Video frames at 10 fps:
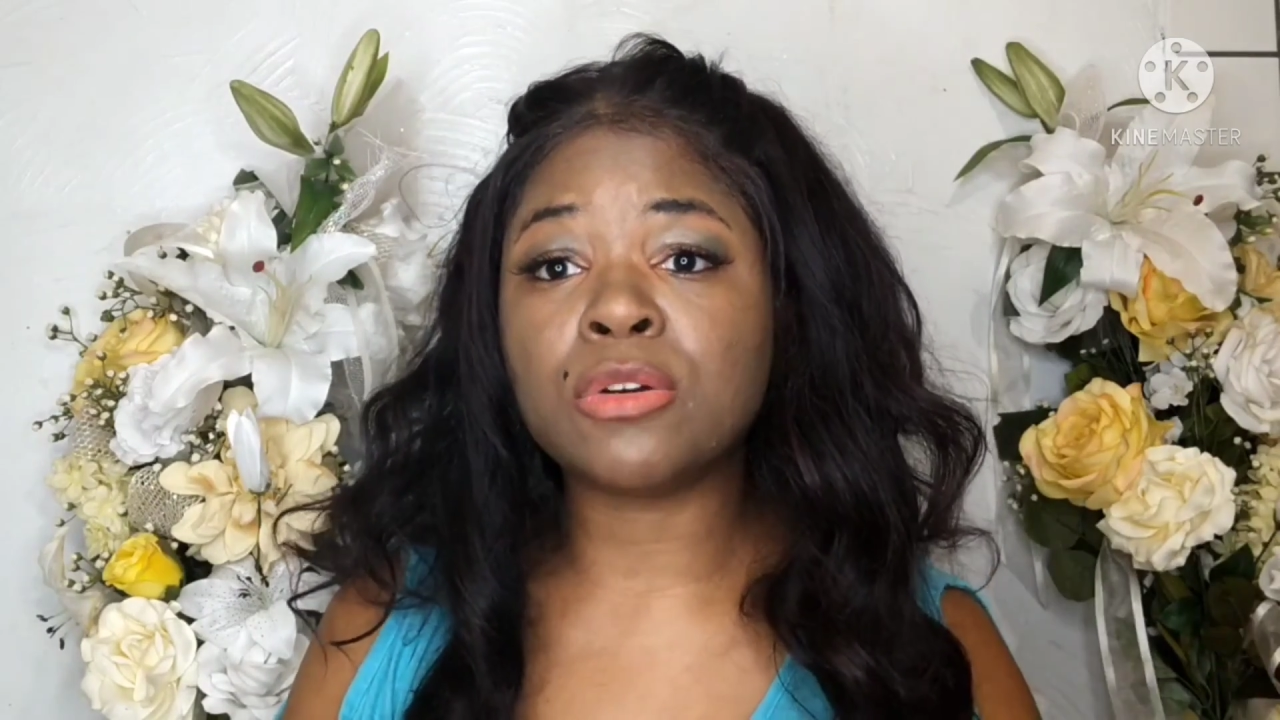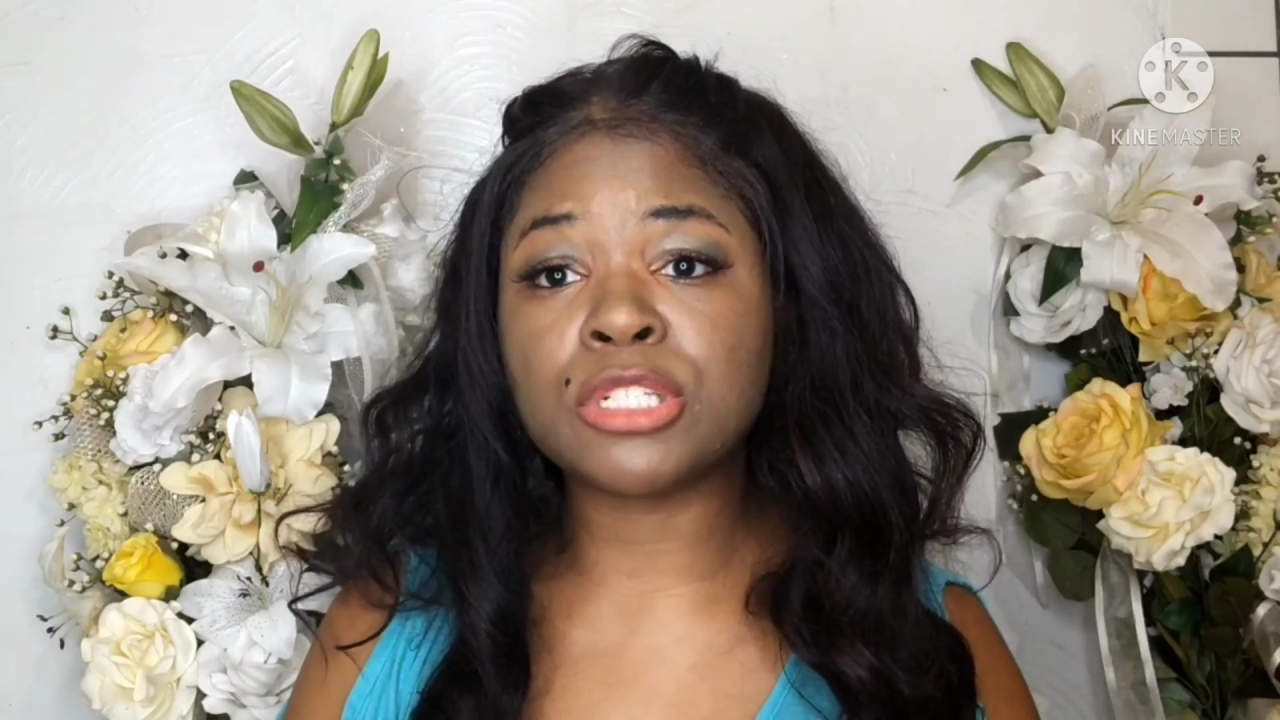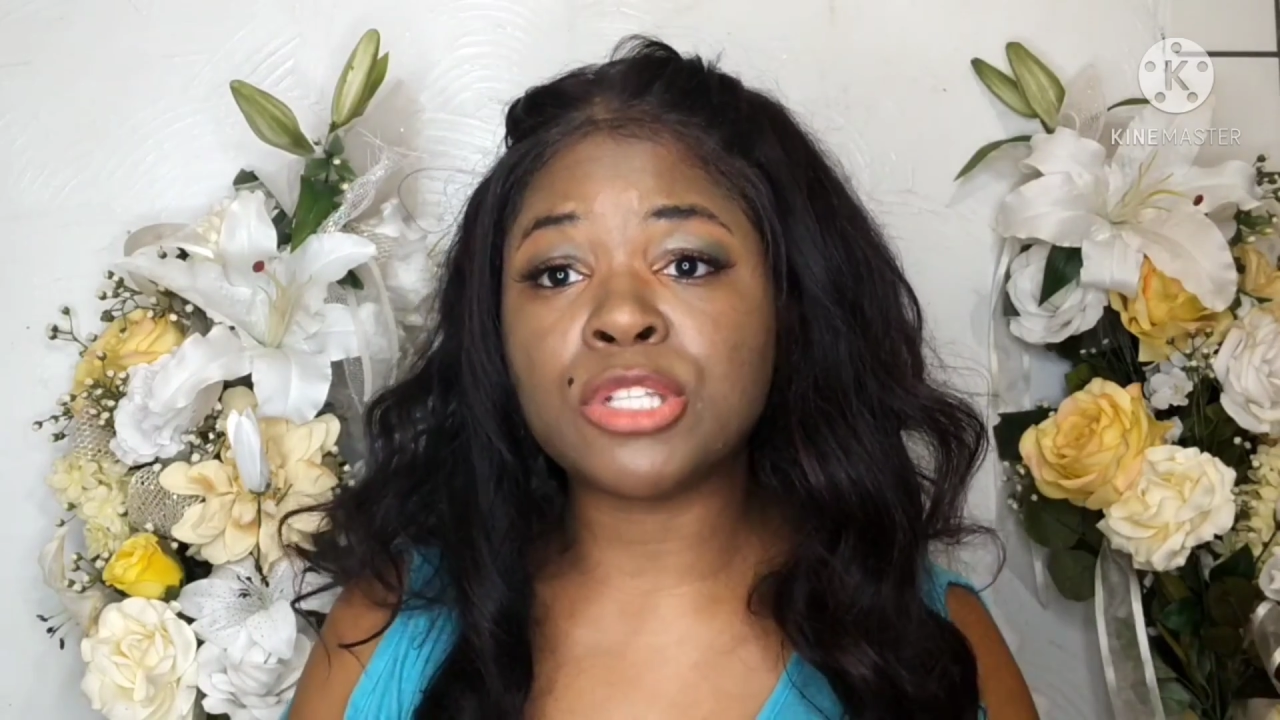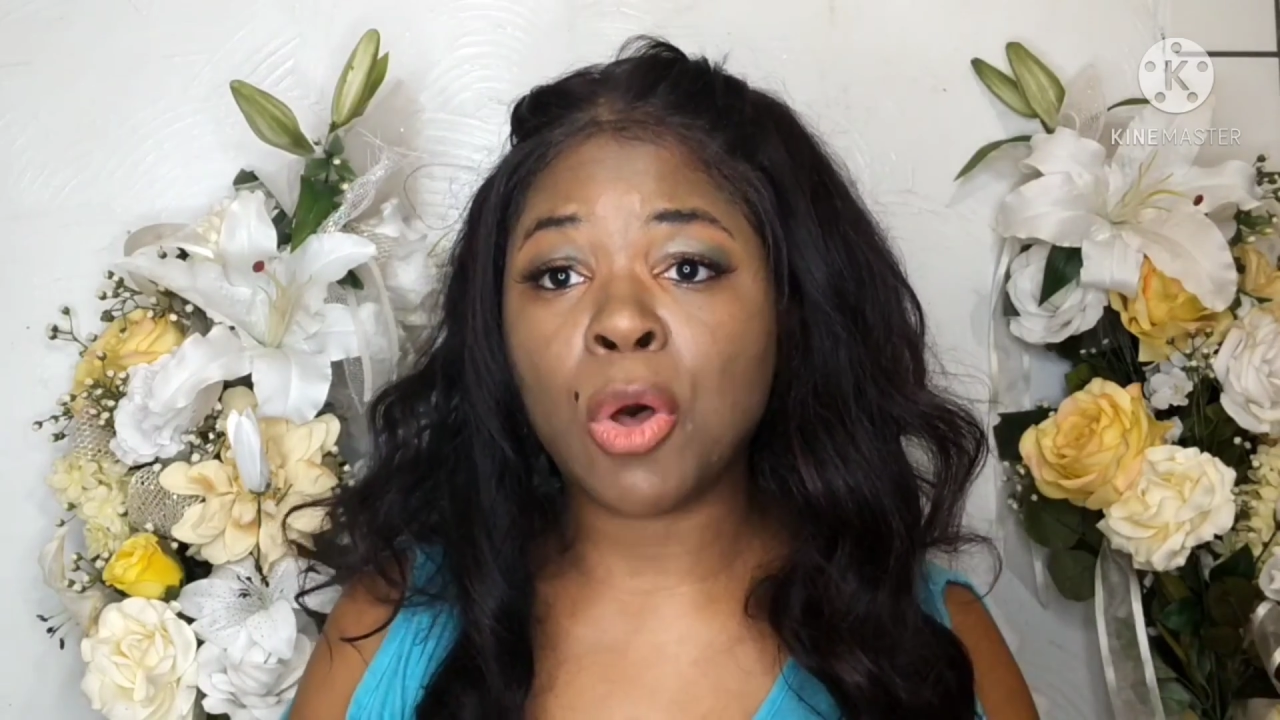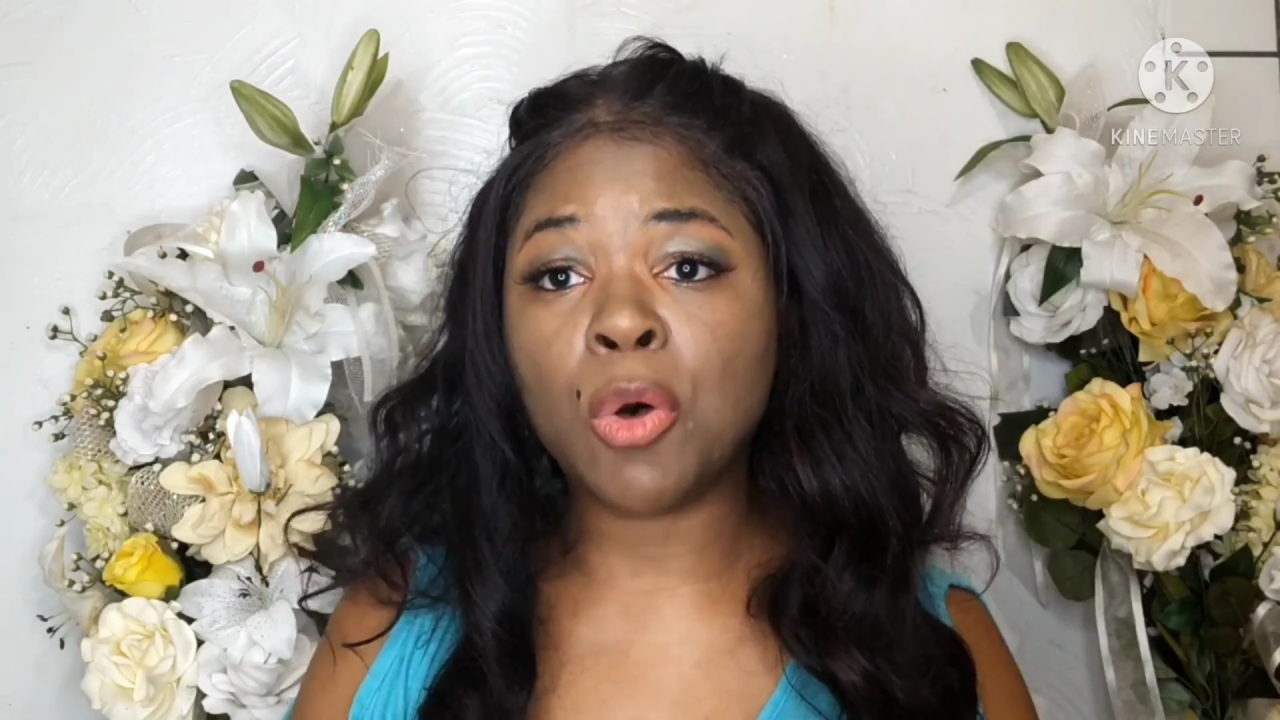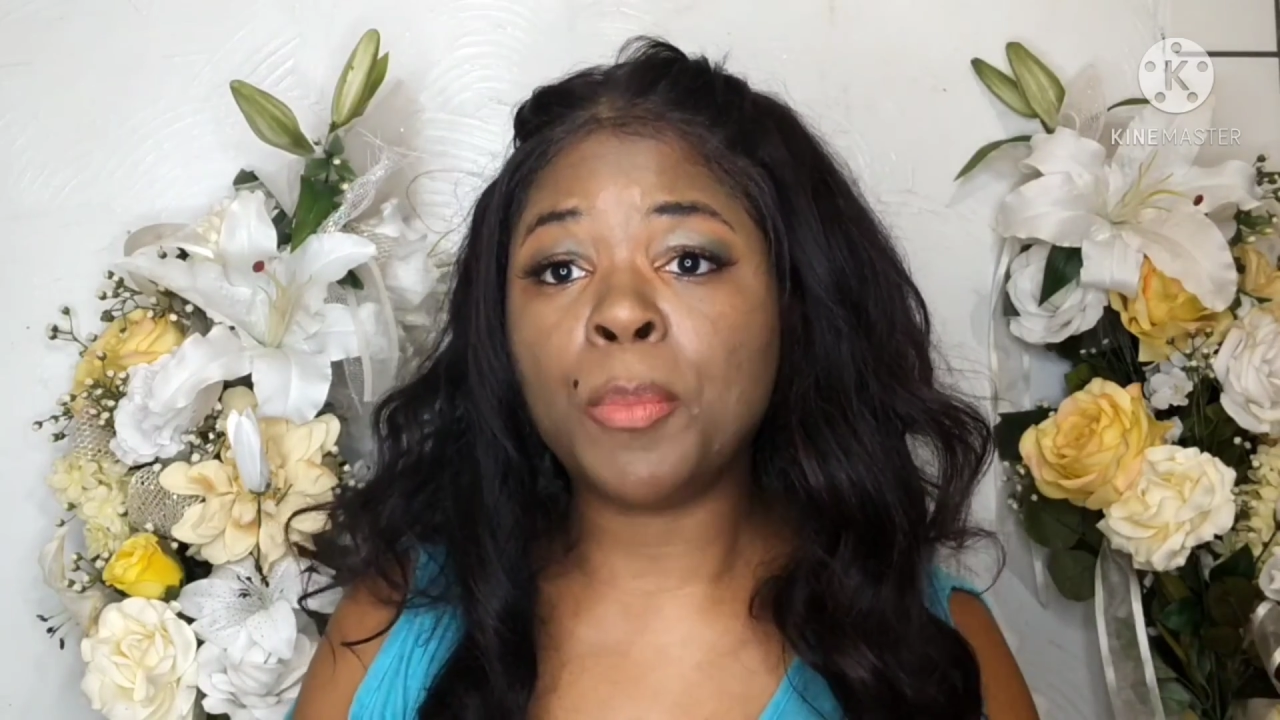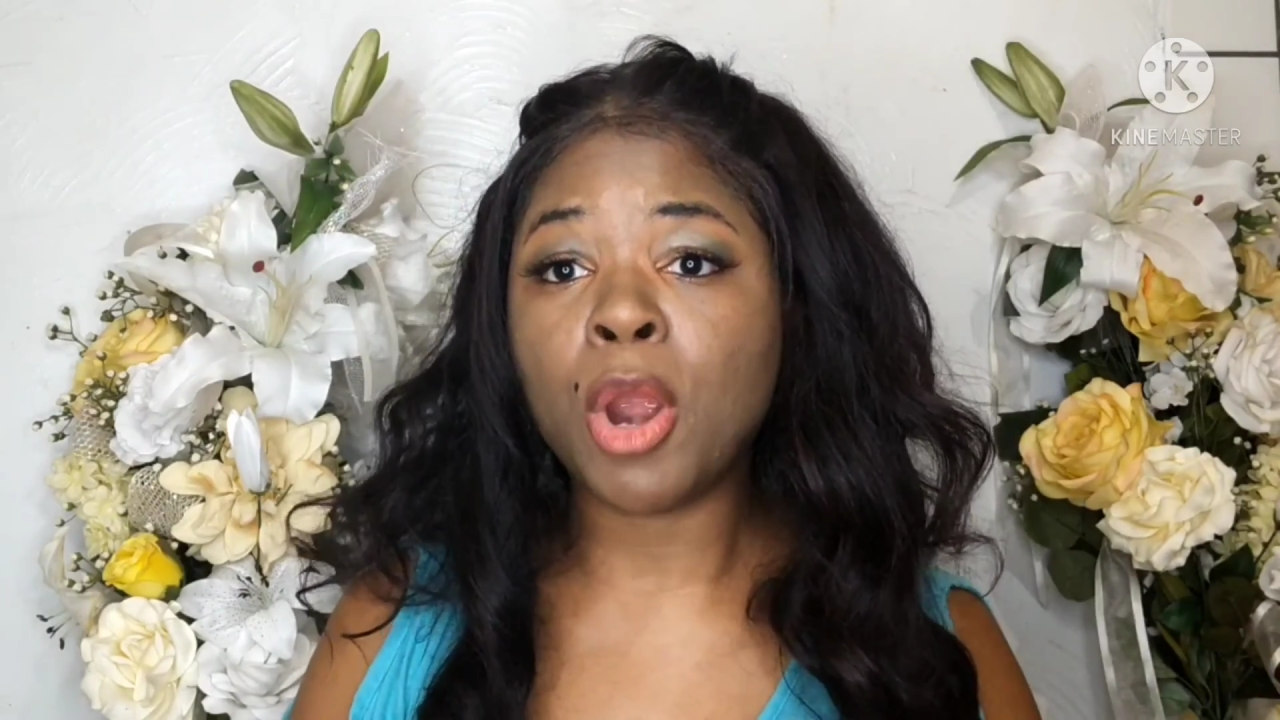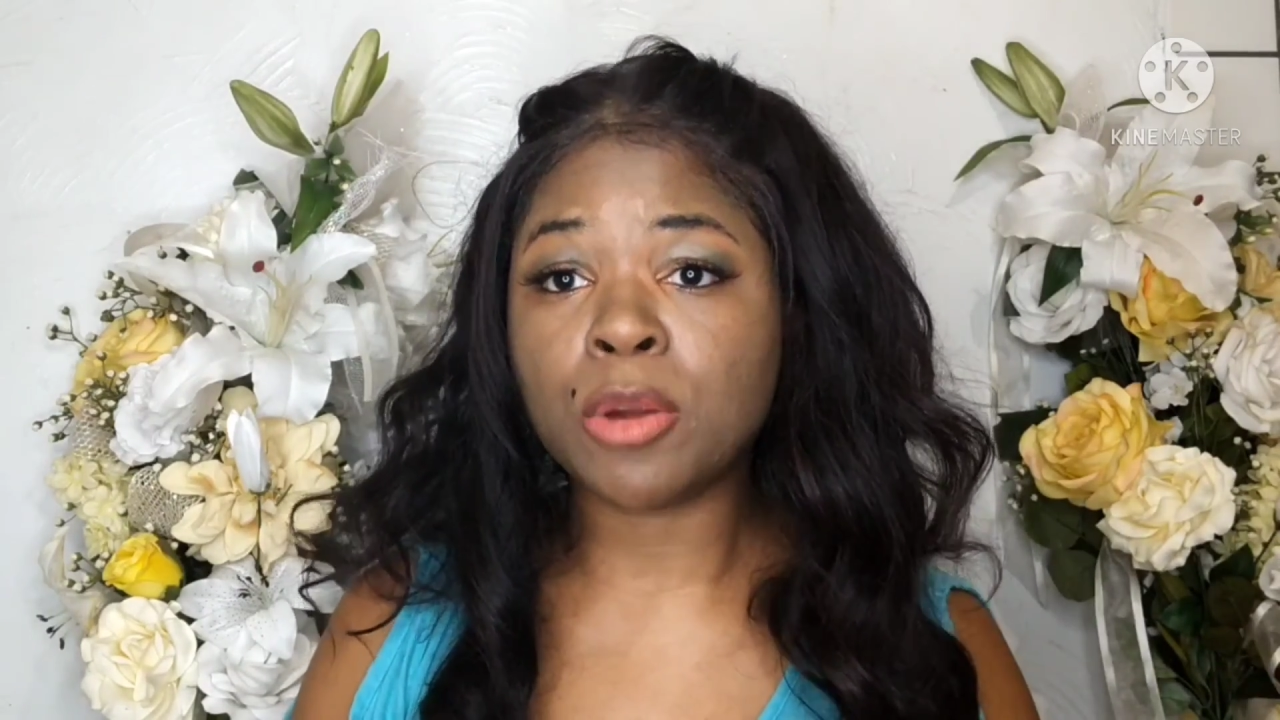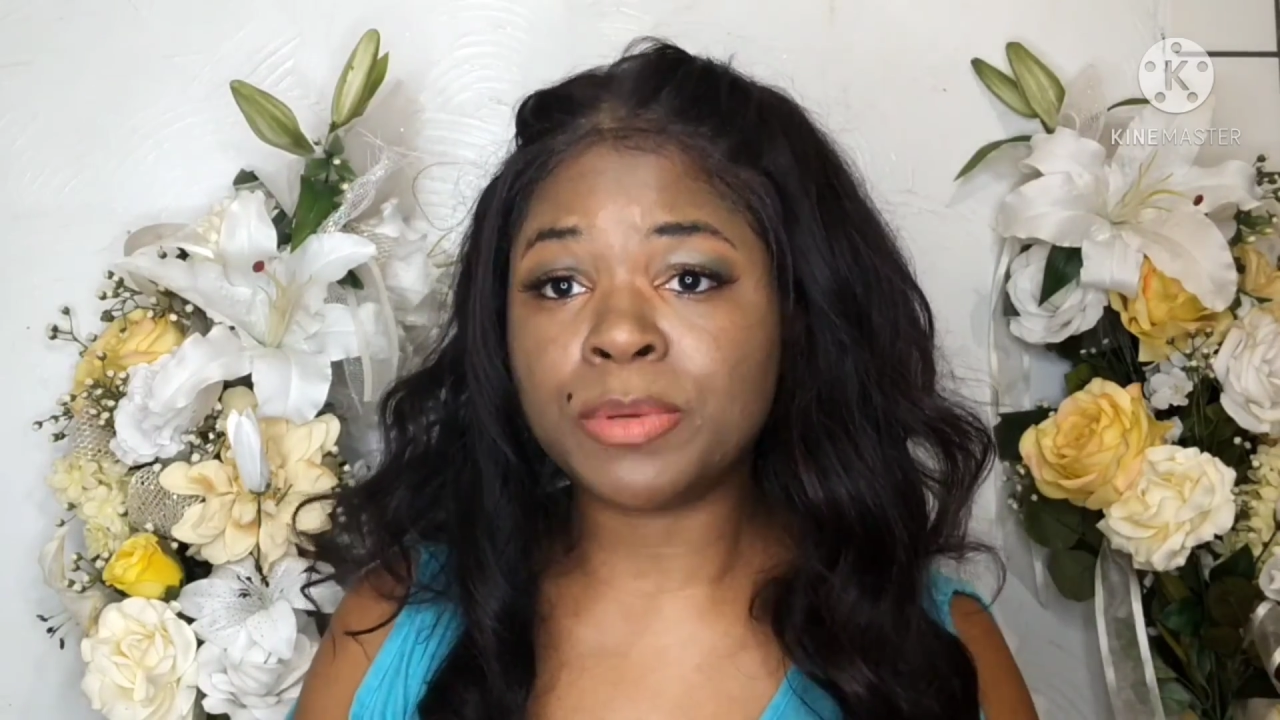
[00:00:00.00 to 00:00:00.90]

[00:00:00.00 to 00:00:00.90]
purpose here